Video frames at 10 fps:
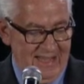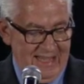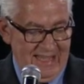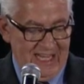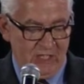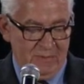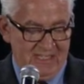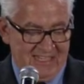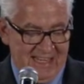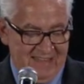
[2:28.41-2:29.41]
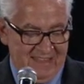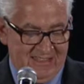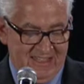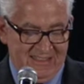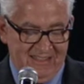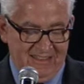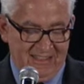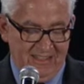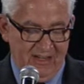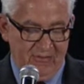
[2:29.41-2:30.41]
It has been said that this
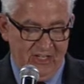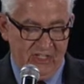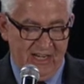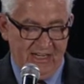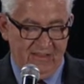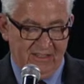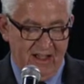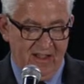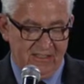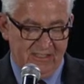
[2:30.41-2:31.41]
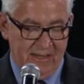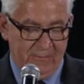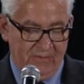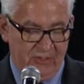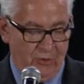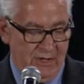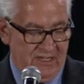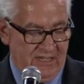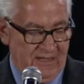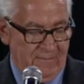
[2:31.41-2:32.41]
inductee originated the concept of
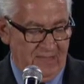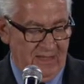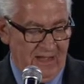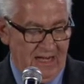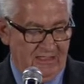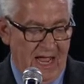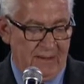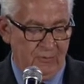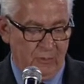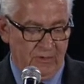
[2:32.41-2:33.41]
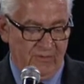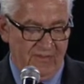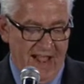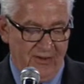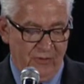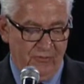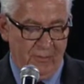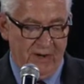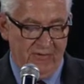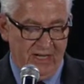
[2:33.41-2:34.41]
squeezing a dime's worth of value
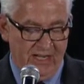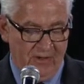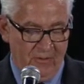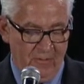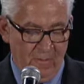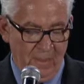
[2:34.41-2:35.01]
from every nickel.